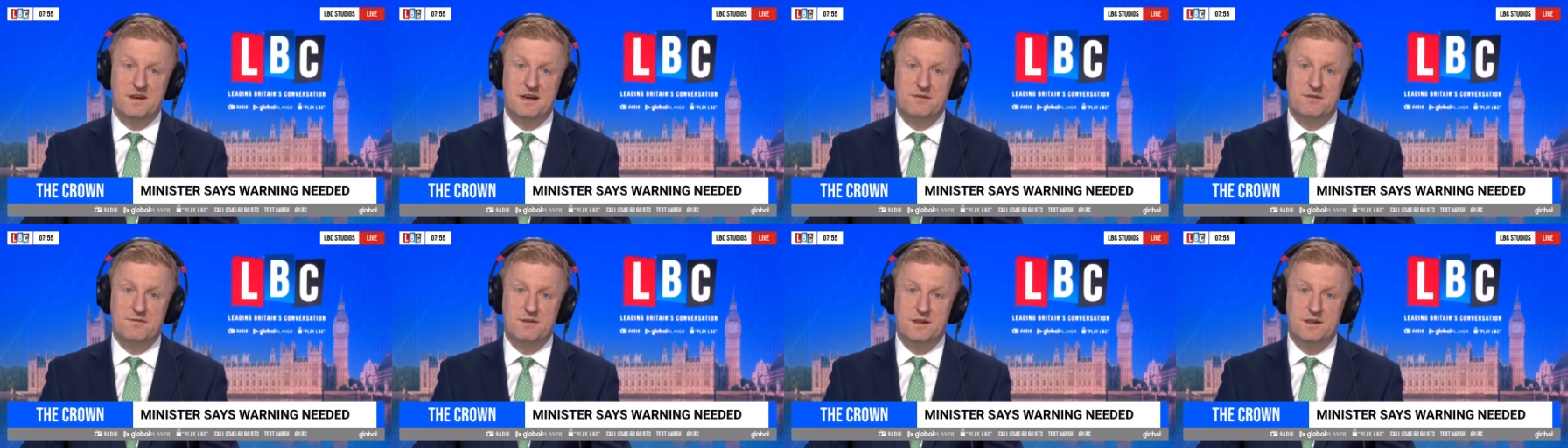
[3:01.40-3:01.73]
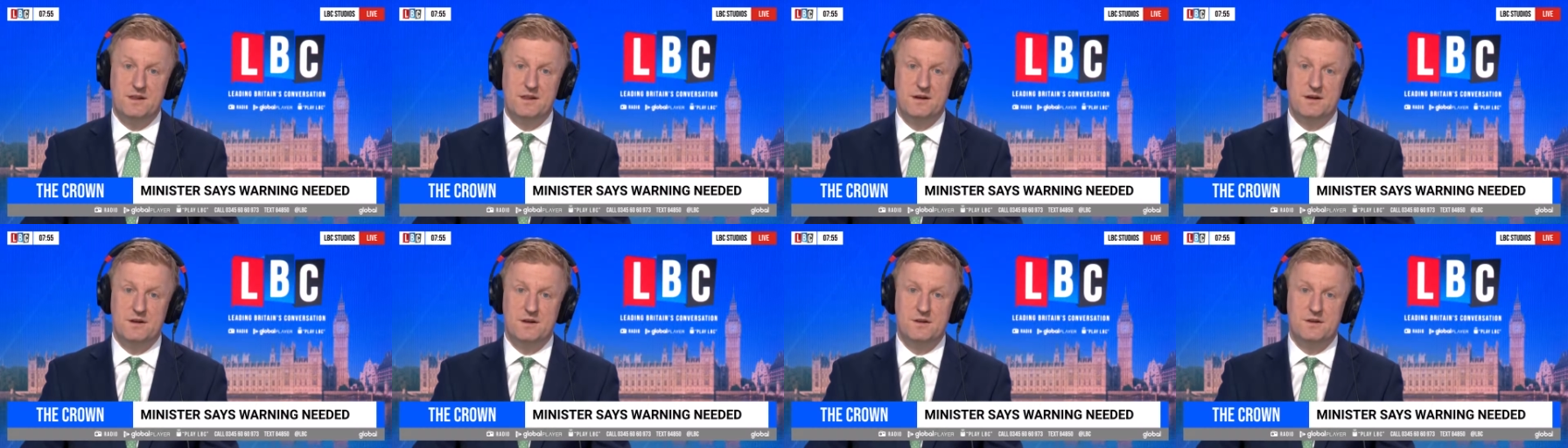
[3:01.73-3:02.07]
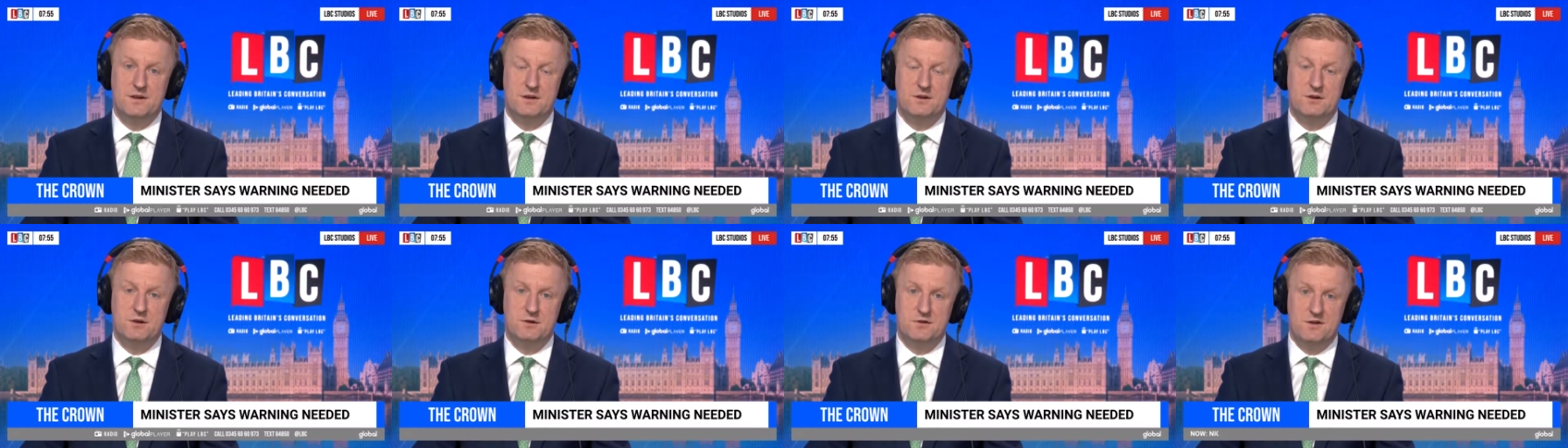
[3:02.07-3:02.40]
Davie, the,
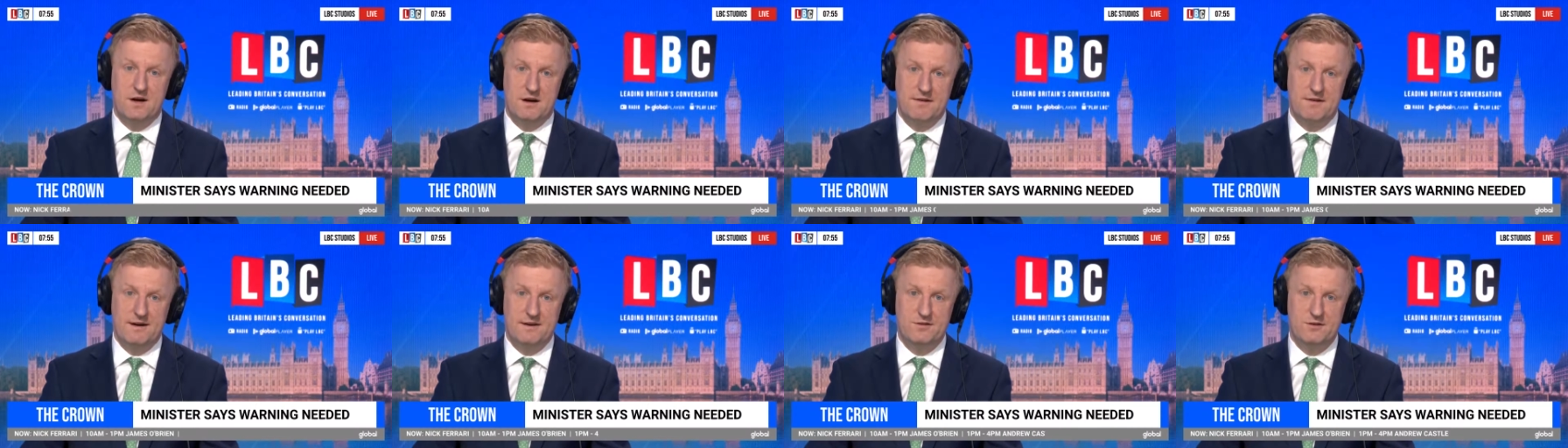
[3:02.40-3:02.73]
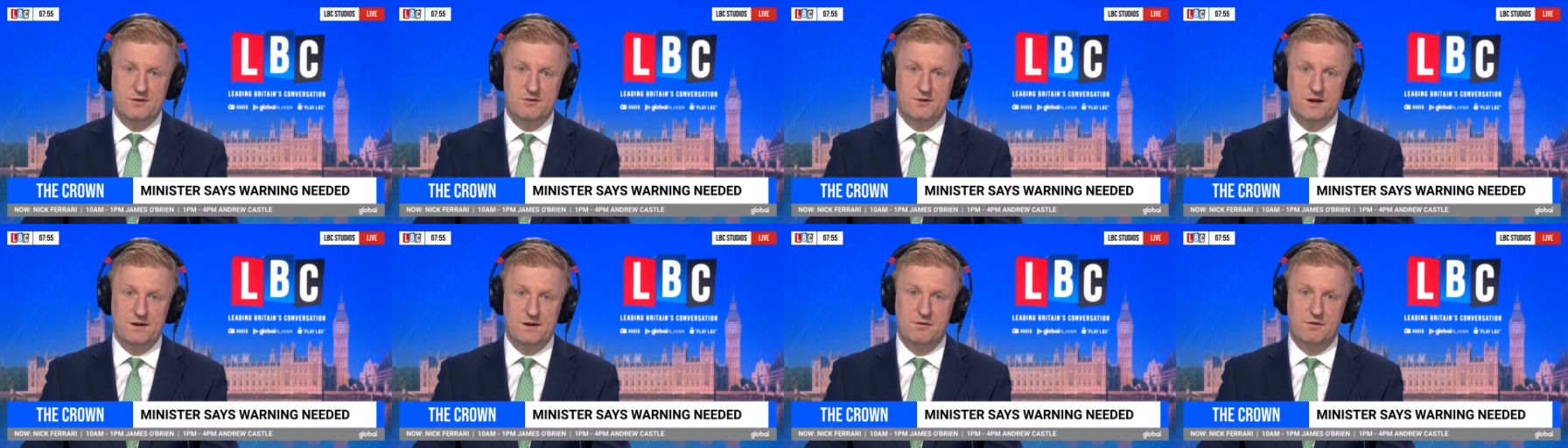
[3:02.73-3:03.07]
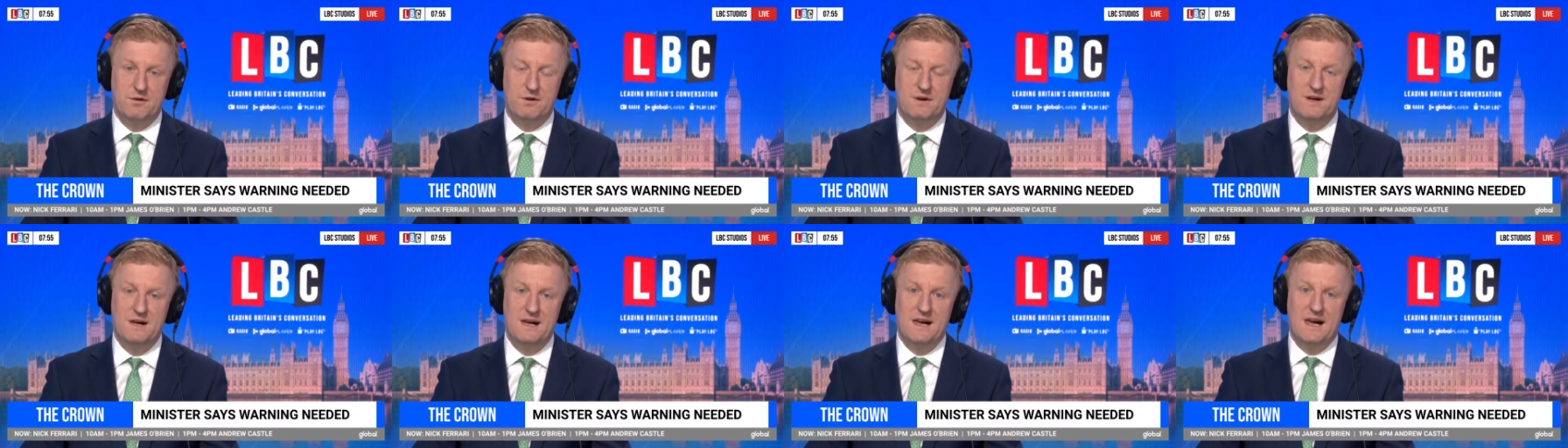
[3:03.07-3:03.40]
the new Director
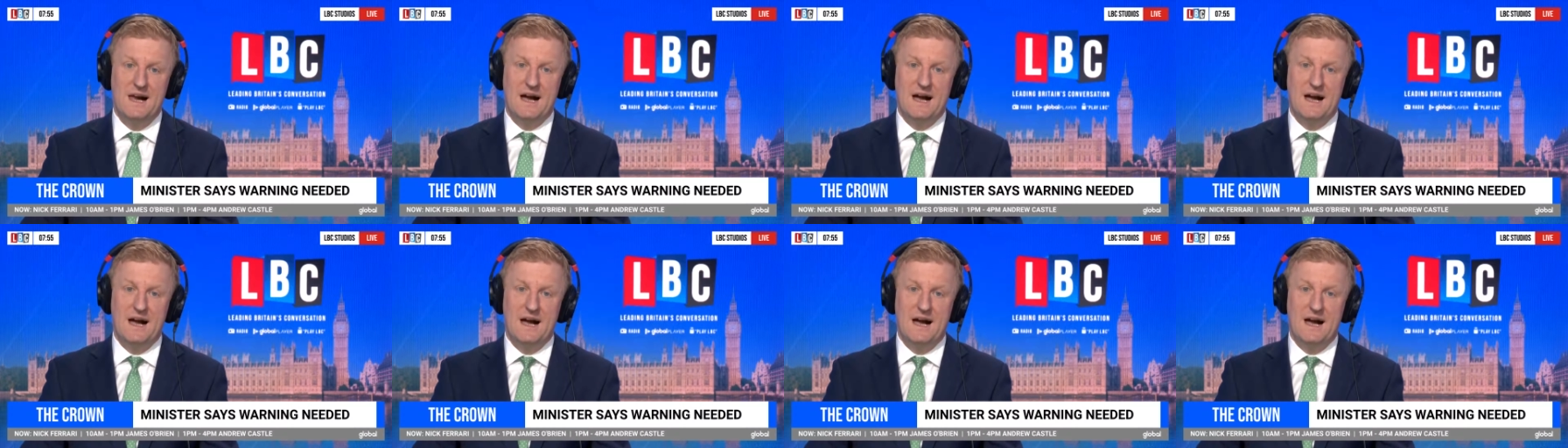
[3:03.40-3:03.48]
General,